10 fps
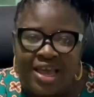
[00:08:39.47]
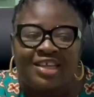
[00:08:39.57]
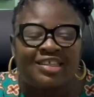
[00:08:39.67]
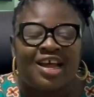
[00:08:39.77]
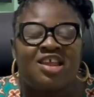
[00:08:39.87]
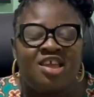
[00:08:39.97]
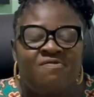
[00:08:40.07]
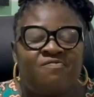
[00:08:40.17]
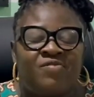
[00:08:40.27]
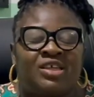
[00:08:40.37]
It's an
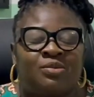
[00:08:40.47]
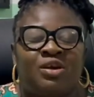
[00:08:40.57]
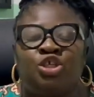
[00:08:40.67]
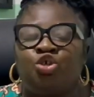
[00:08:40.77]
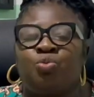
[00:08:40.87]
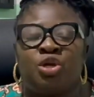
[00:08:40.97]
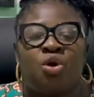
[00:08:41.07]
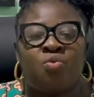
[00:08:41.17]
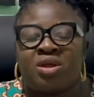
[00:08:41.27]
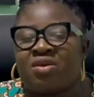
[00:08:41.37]
investment you will
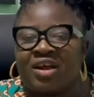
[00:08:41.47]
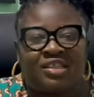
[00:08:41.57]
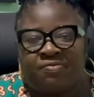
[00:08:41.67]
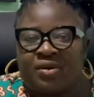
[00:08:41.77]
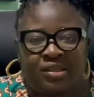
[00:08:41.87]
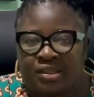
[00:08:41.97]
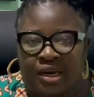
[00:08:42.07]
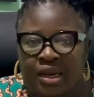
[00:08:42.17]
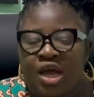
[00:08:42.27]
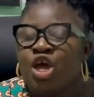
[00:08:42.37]
not regret investing.